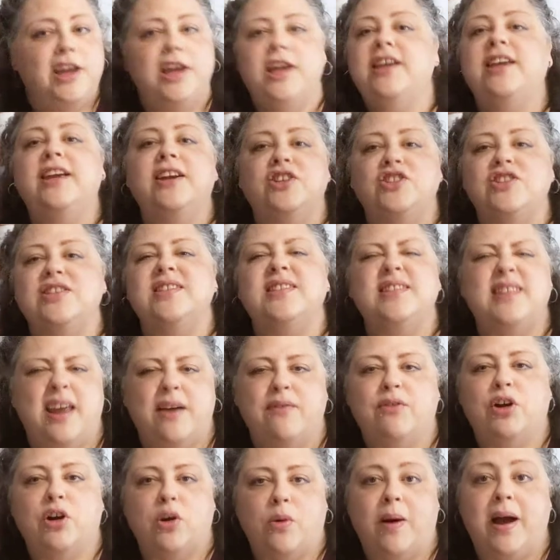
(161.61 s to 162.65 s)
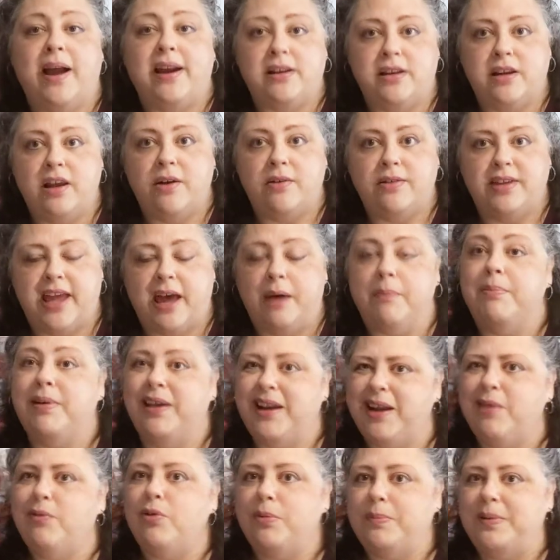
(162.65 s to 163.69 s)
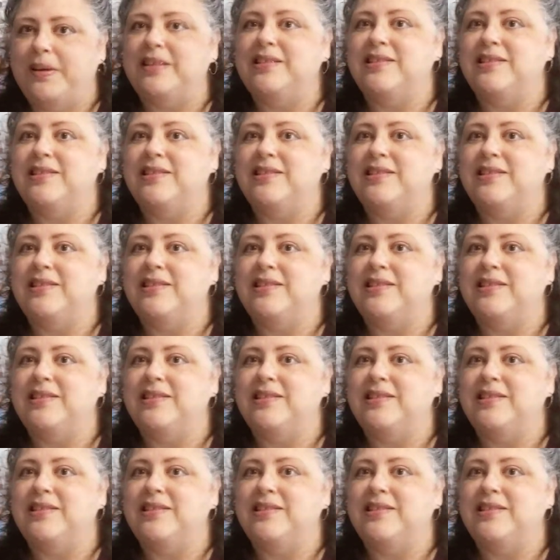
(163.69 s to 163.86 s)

You just never quite know yet, but it will be